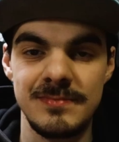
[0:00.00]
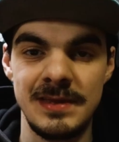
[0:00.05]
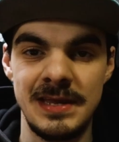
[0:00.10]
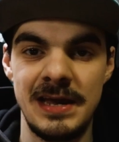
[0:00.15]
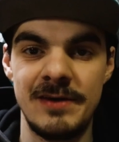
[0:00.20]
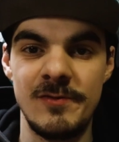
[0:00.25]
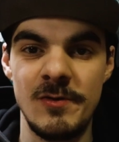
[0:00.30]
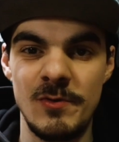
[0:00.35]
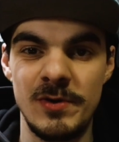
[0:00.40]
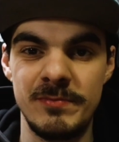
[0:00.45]

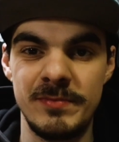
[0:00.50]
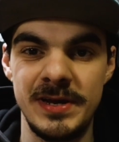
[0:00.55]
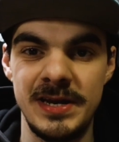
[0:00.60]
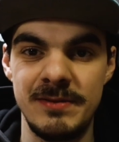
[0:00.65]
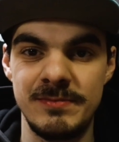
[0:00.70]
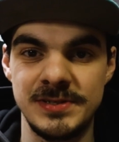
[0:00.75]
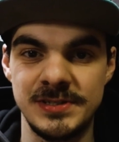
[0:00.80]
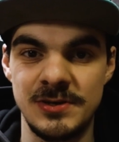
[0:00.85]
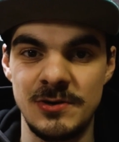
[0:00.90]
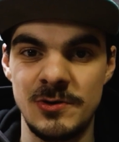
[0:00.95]
Hey everyone, my
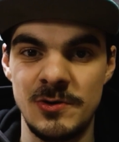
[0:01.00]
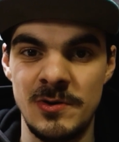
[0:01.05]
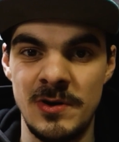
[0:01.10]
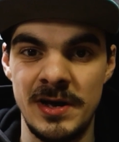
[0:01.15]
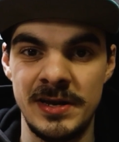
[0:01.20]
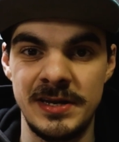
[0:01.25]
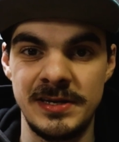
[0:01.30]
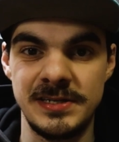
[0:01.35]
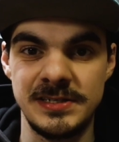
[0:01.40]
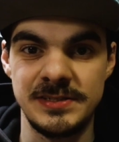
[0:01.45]
name is Coco,
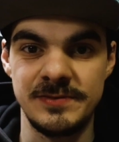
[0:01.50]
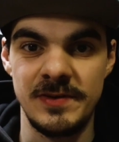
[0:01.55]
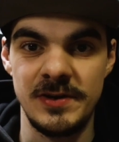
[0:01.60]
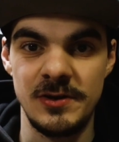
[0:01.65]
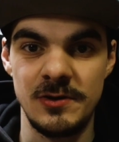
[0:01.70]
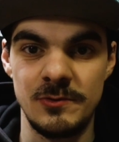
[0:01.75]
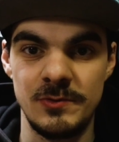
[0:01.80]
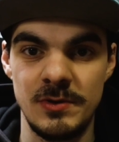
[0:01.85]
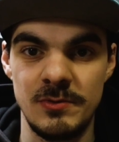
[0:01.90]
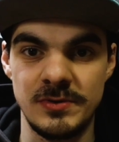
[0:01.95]
and in this
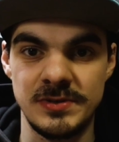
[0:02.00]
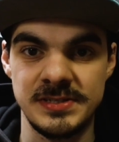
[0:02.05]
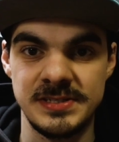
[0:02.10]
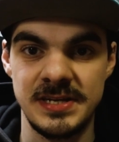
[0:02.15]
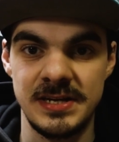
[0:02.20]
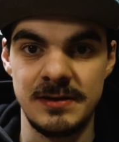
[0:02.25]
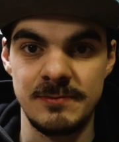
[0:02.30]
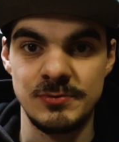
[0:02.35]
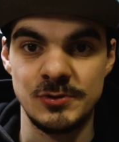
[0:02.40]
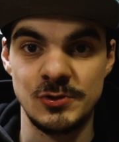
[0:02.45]
video we will
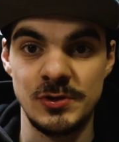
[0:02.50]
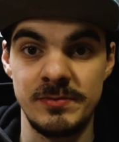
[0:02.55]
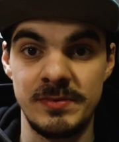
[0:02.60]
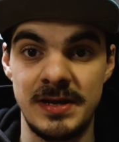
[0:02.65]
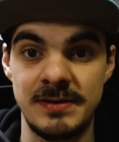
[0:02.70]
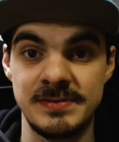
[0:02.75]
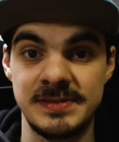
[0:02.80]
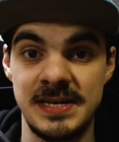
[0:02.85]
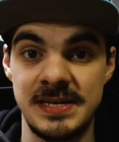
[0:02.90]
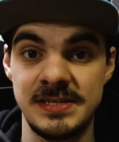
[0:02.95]
set up
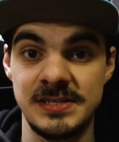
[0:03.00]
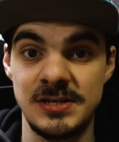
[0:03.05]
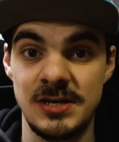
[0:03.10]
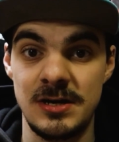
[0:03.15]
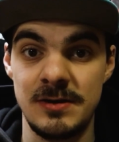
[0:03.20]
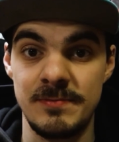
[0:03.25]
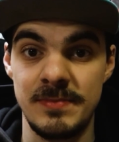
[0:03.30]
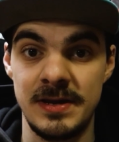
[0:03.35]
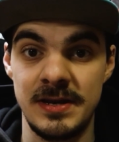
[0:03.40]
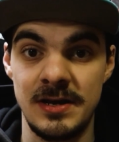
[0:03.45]
Streamlabs
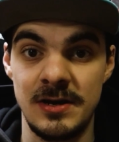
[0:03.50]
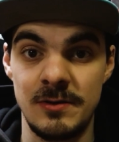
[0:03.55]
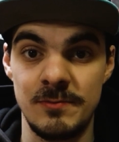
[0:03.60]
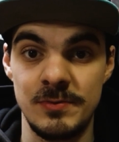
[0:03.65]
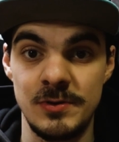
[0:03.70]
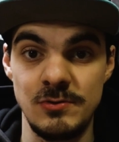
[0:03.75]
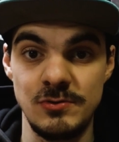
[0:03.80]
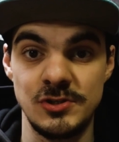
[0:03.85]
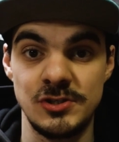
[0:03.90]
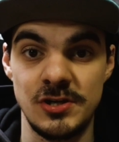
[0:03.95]
desktop and
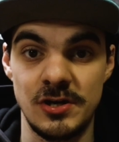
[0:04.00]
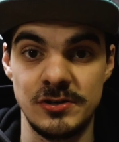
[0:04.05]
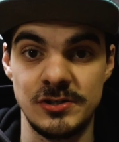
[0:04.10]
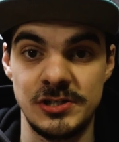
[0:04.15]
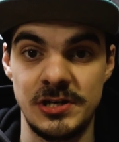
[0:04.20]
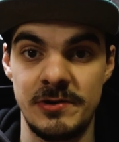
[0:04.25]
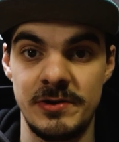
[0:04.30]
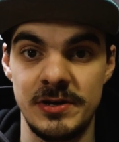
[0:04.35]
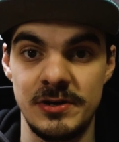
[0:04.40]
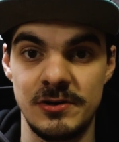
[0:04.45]
help you start
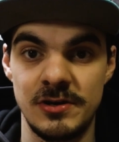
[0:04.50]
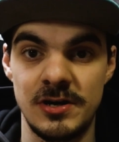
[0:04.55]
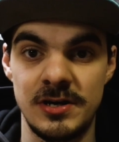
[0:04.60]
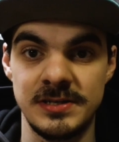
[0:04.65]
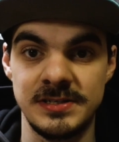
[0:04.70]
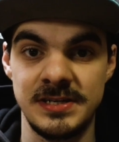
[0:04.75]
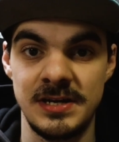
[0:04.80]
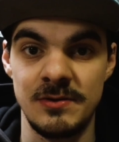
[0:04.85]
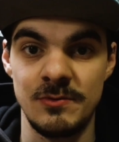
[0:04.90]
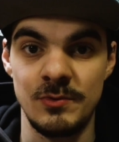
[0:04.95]
sharing your
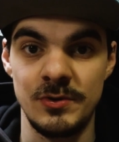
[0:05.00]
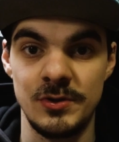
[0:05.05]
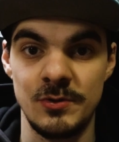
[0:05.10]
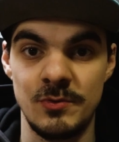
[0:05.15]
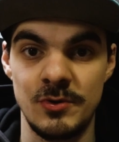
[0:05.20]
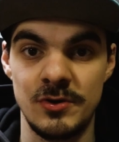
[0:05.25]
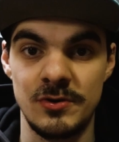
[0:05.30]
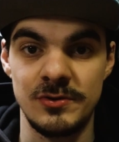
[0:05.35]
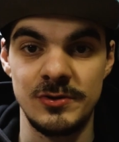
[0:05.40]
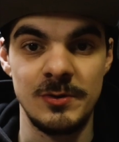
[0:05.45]
content with the
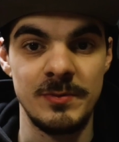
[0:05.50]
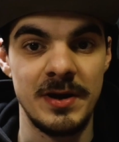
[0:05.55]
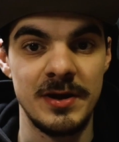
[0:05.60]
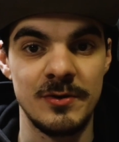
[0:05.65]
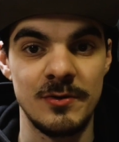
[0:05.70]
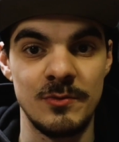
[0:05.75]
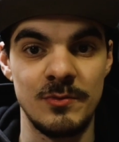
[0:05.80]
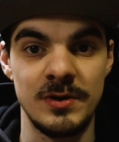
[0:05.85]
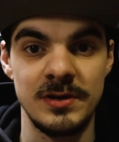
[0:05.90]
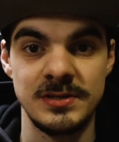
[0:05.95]
world no
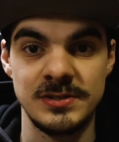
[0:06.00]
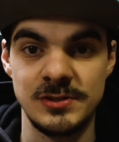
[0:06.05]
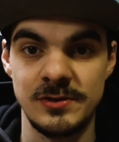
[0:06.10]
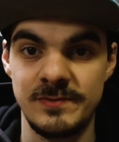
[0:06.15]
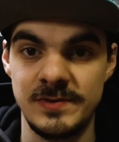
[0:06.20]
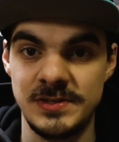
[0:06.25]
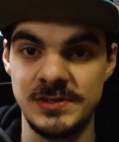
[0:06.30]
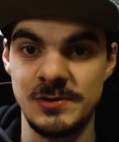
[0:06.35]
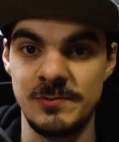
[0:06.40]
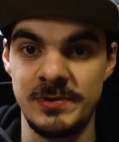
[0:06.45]
matter what
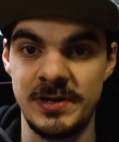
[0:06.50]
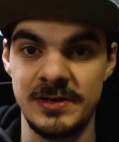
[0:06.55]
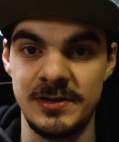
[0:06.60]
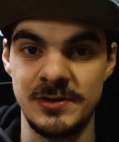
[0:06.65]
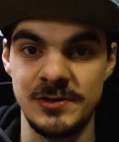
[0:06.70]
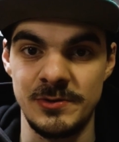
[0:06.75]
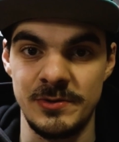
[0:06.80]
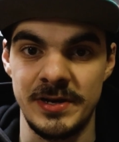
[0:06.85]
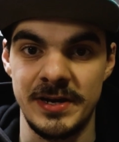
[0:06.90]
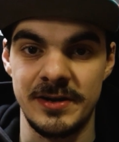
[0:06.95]
service you plan
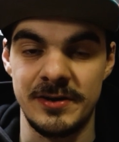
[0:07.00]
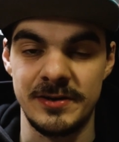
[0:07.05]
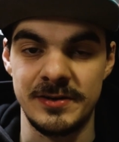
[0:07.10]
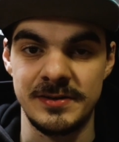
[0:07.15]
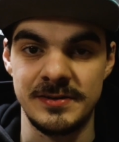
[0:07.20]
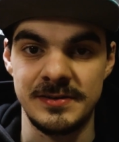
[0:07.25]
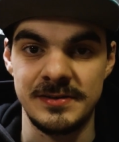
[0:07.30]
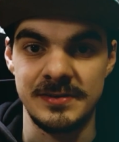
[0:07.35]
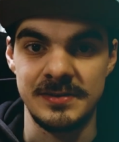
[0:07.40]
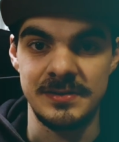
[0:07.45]
on doing it on.
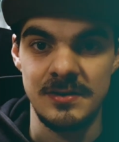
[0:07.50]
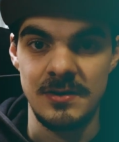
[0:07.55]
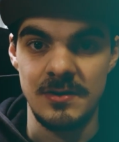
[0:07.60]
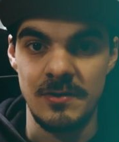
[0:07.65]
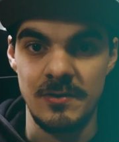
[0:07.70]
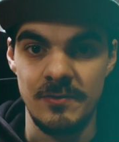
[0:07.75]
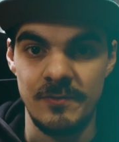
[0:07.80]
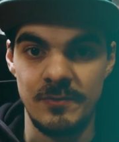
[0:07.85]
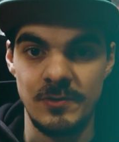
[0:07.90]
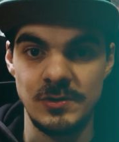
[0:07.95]

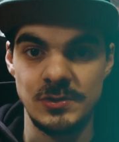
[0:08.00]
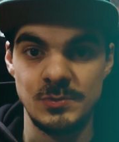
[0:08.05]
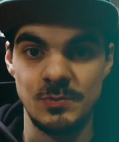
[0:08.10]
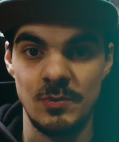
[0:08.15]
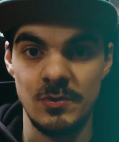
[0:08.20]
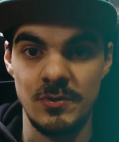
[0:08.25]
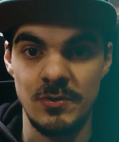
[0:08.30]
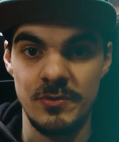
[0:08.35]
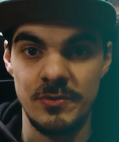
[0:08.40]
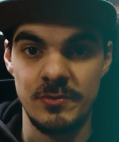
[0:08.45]
First,
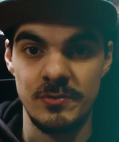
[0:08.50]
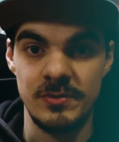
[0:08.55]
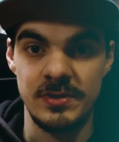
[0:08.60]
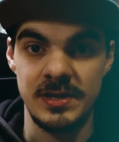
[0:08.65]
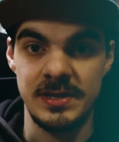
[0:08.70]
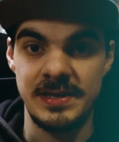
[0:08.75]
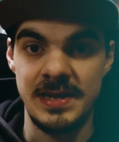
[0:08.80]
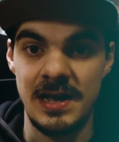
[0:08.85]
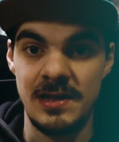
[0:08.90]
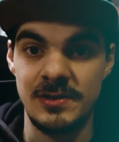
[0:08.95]
we'll go through
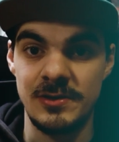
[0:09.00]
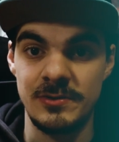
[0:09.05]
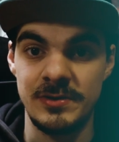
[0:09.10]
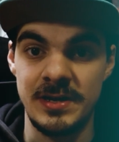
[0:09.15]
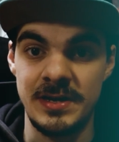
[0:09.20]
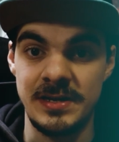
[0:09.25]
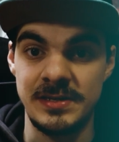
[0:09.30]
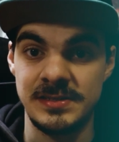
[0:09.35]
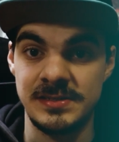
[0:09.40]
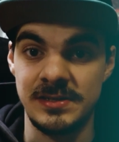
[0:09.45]
the download
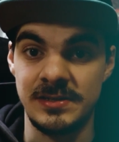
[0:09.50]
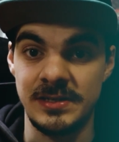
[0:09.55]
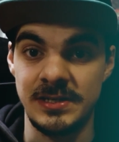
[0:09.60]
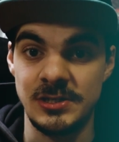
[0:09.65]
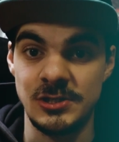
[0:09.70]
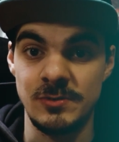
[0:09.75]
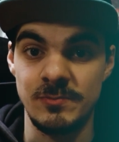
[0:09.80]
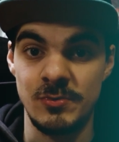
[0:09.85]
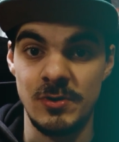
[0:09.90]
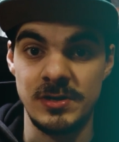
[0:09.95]
and
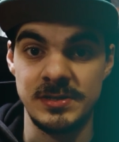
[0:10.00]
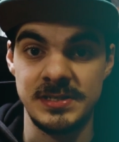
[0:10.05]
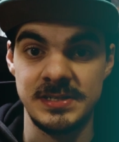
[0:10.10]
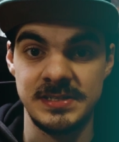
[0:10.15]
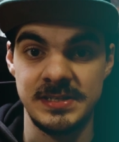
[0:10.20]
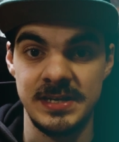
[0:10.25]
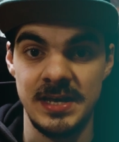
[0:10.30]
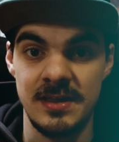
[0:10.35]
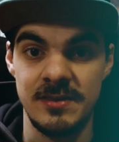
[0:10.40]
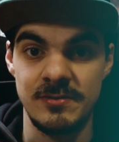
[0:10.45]
installation process
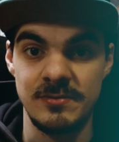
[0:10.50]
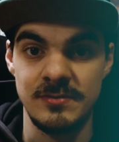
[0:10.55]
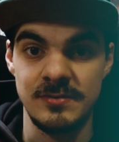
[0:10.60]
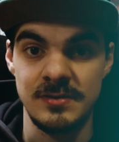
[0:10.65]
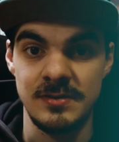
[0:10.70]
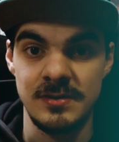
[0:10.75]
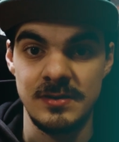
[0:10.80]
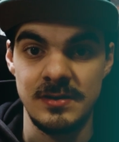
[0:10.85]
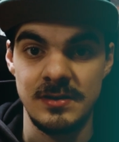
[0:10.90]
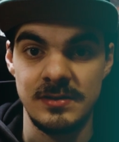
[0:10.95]
together.
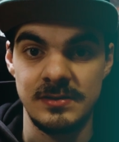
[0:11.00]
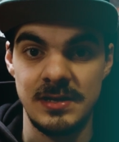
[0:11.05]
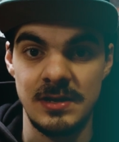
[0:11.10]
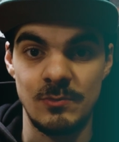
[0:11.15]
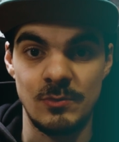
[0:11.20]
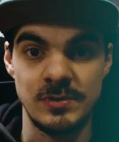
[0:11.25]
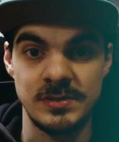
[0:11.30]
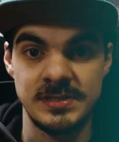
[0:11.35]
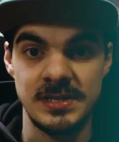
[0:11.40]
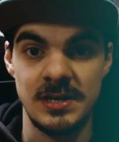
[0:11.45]
Then
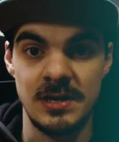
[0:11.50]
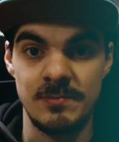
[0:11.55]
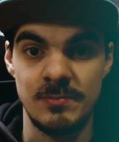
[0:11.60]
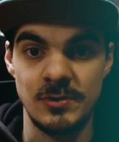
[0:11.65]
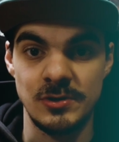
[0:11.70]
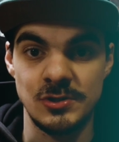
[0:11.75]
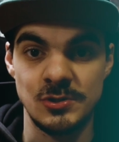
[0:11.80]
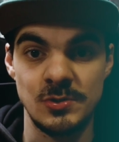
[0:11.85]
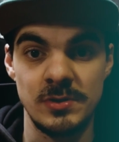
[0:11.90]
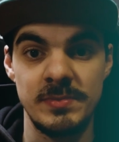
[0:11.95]
we'll set up
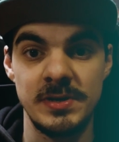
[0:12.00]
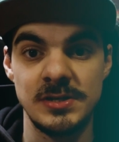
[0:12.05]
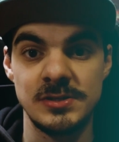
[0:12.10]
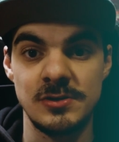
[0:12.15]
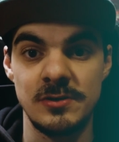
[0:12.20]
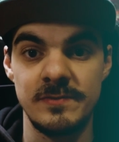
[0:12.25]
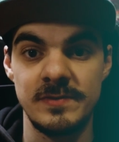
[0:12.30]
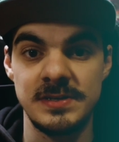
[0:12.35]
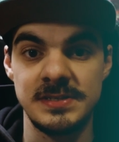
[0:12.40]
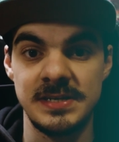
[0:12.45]
our streaming
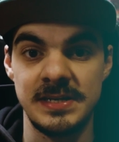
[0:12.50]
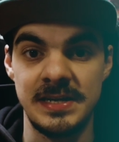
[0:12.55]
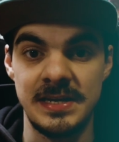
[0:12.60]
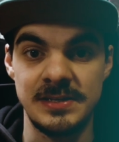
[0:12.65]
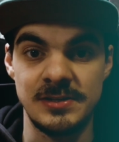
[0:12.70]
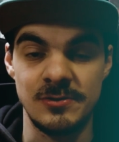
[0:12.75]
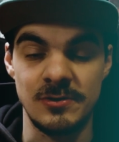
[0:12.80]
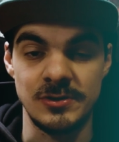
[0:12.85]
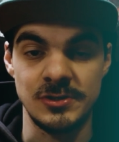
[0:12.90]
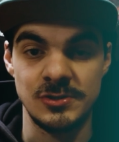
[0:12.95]
service and
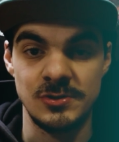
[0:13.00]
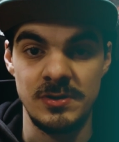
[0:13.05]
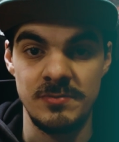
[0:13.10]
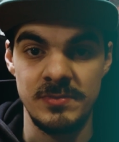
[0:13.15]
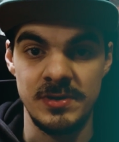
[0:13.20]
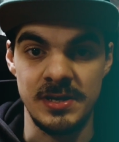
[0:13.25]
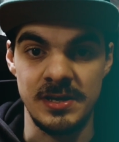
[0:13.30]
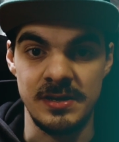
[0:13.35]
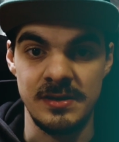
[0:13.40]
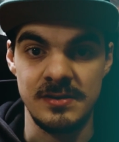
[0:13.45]
enter our stream
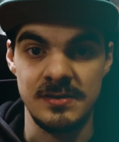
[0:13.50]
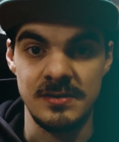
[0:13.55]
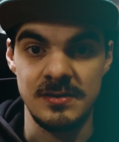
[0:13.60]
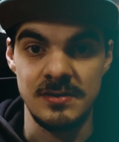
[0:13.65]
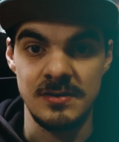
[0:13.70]
key.